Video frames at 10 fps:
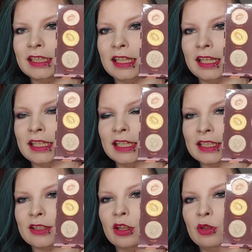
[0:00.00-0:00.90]
This is
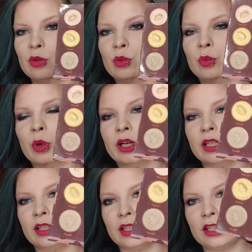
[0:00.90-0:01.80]
the new
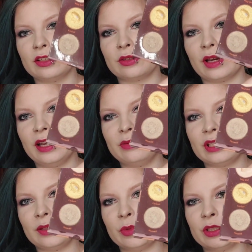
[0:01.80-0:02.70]
one. So I was
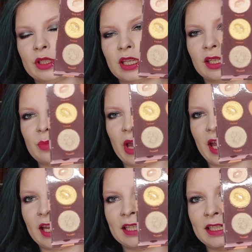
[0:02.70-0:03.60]
able to hit
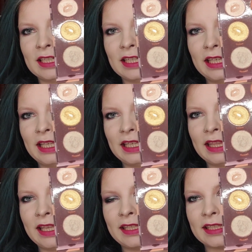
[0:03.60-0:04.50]
pan in
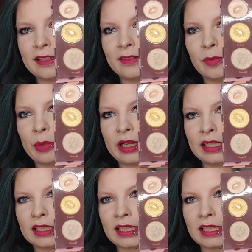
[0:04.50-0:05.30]
this palette,